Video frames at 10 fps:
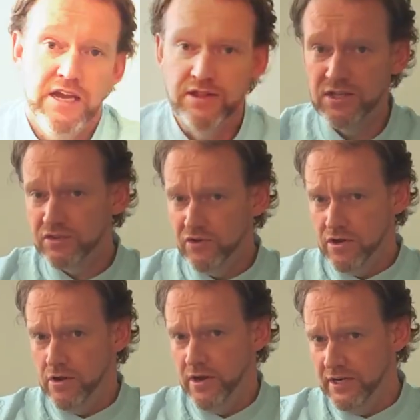In this
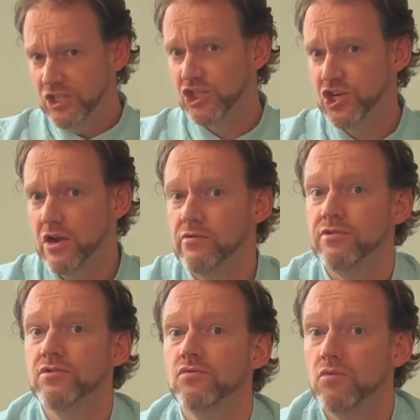video, I'm going to share with
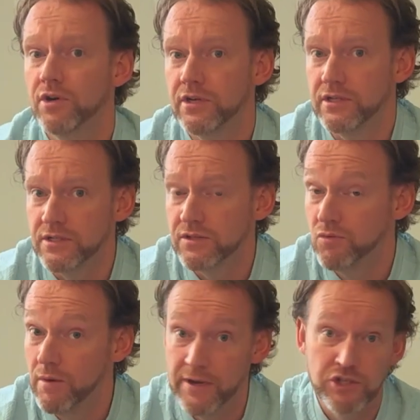you what it is,
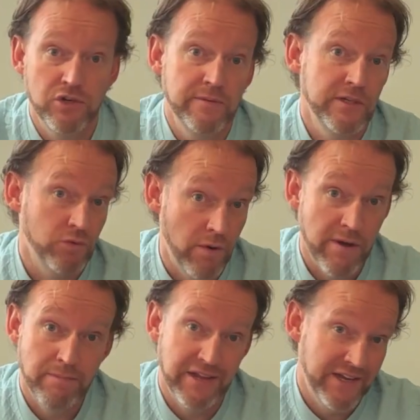what my dream is, what my
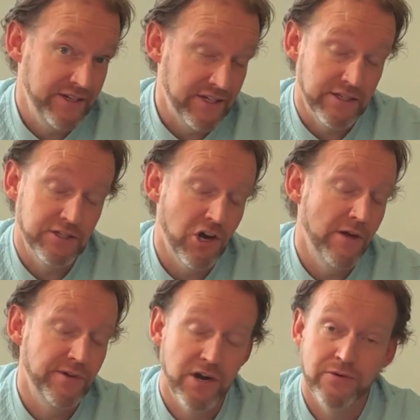plan is at the time
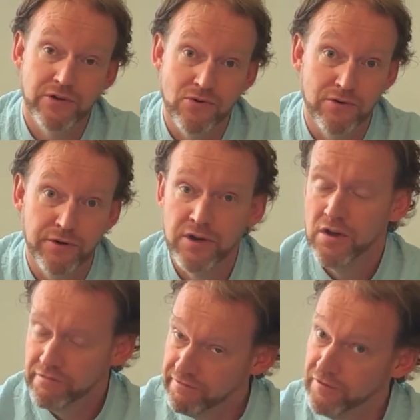that I recorded,
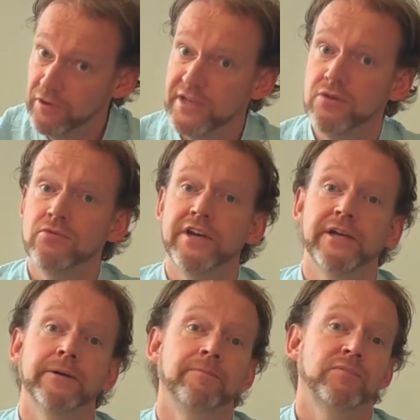fully
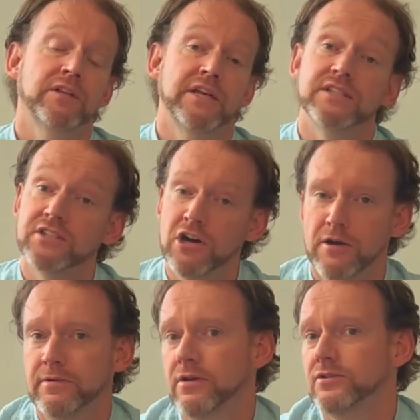aware that as
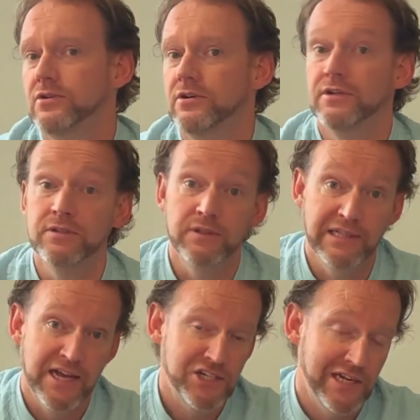time goes on and
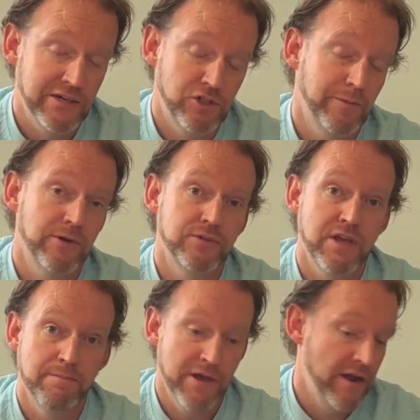large language models
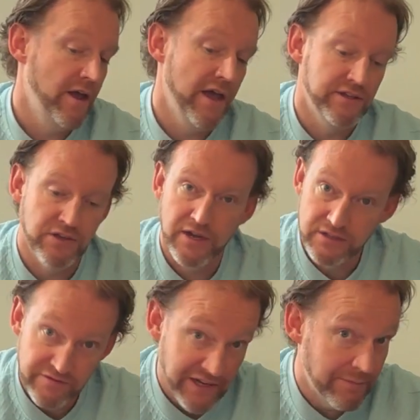get better, as I
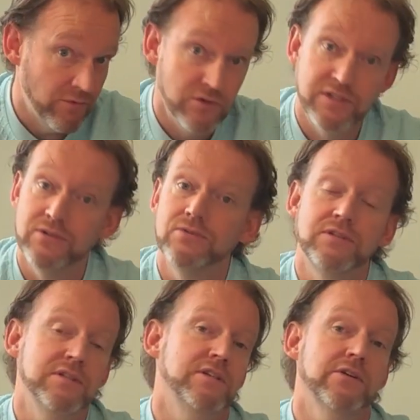develop more skills in
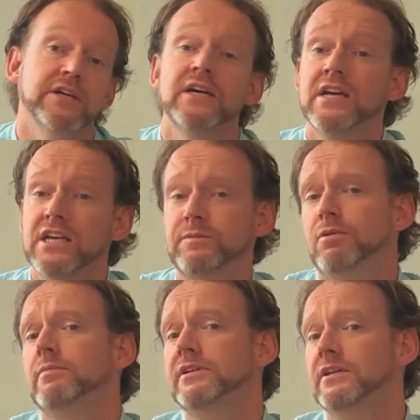this area, it's
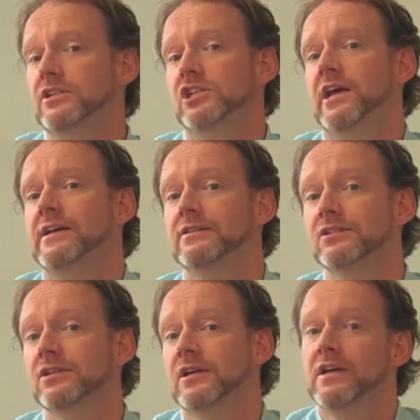probably going to
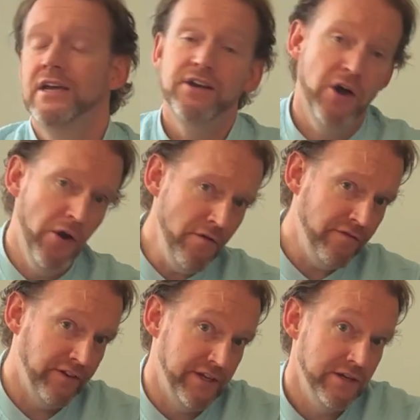change. And
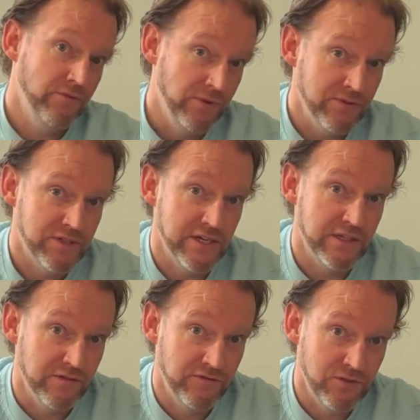hopefully we'll see in
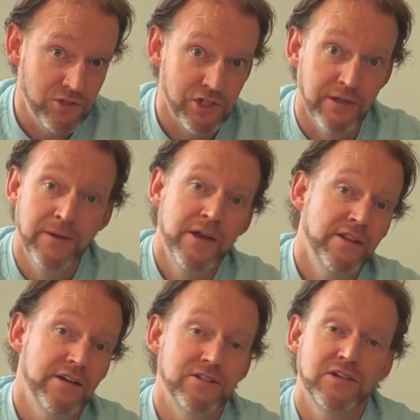the future
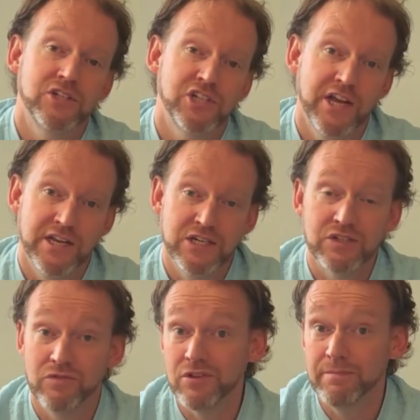that it's going to change
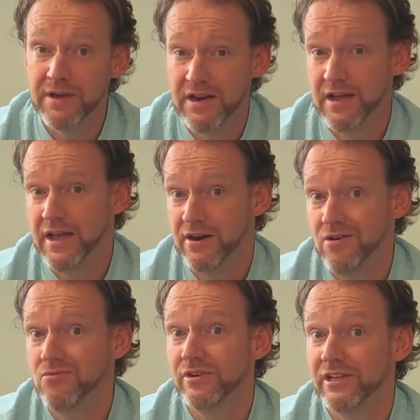for the better, and
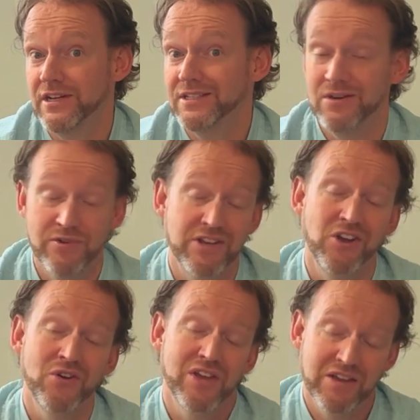I'll realize that we can
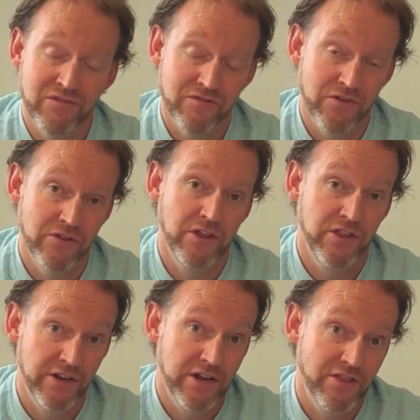go even further
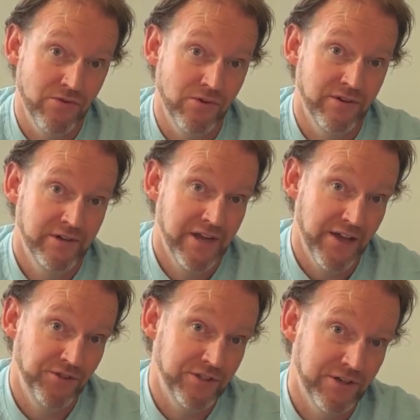than I thought
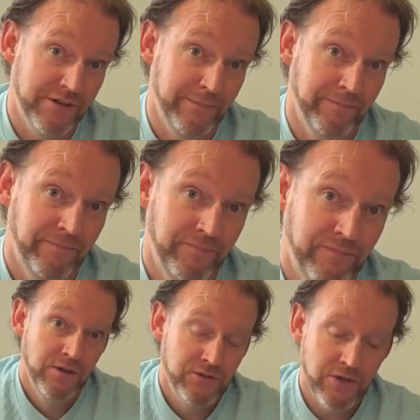at the time.
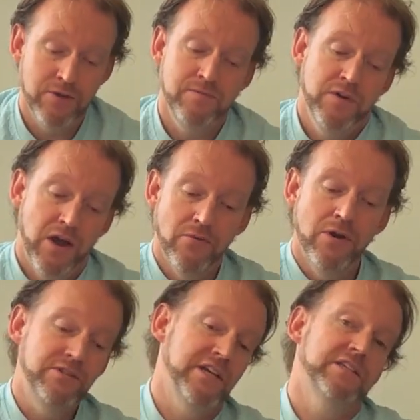So I
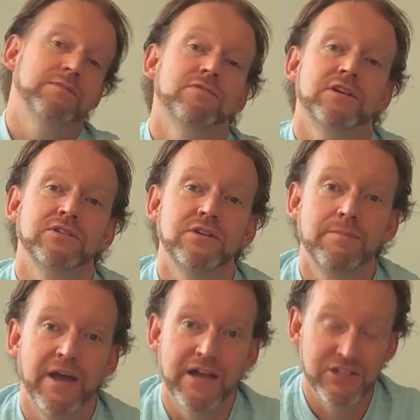wrote down some things on a
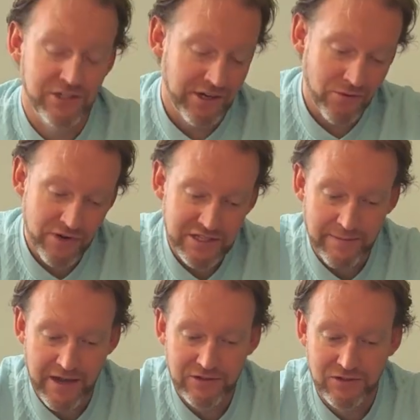page and I'm going to read them
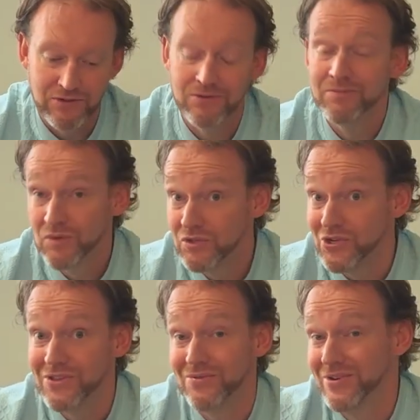out to you so
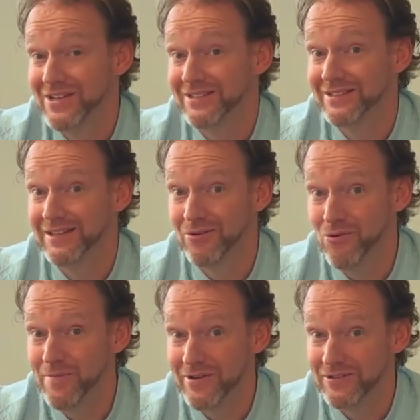that we can all
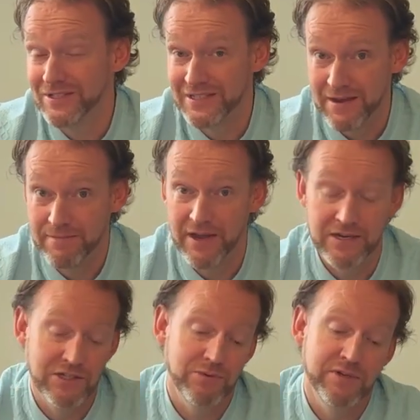be on the same
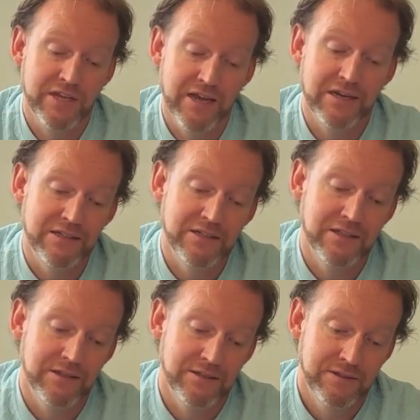page as we get into
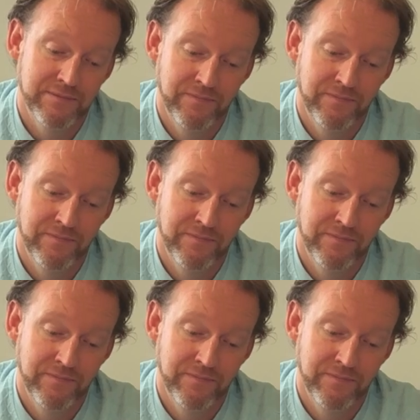this.